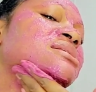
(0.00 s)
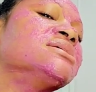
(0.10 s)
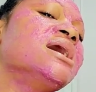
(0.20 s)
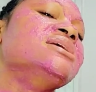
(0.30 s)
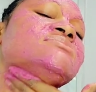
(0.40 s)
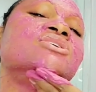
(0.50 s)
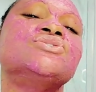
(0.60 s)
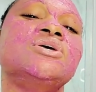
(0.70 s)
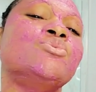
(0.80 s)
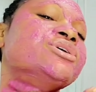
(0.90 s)
mask, guys, make
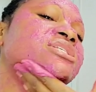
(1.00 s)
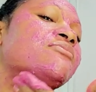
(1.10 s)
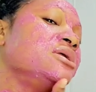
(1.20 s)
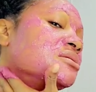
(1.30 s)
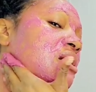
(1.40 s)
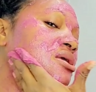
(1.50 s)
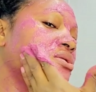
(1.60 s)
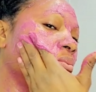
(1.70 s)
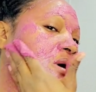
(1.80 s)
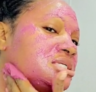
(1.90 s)
sure you wear something dark.
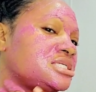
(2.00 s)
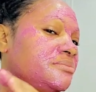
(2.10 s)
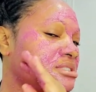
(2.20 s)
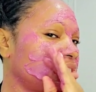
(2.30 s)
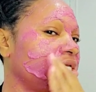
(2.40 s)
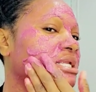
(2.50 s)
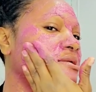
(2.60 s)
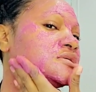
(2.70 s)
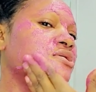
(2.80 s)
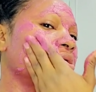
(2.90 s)
You don't want it to be stained
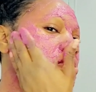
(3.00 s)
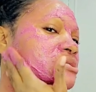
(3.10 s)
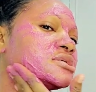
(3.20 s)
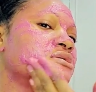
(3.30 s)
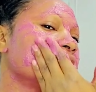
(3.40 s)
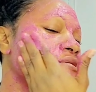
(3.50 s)
into your clothes.